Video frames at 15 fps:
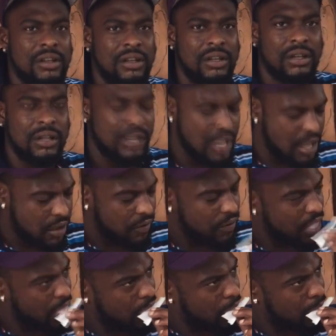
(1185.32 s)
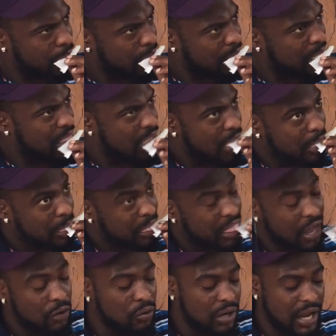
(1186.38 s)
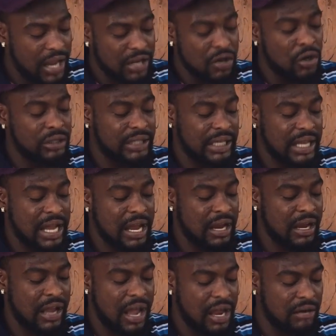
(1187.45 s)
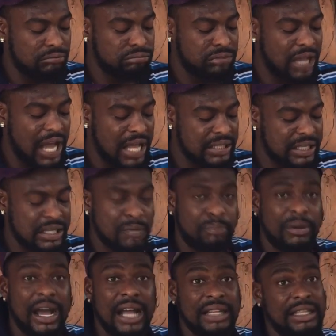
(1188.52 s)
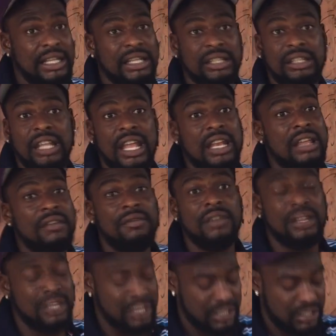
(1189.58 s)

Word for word: Yeah. Yeah. I cook in the hotel, I dance, any party, any event,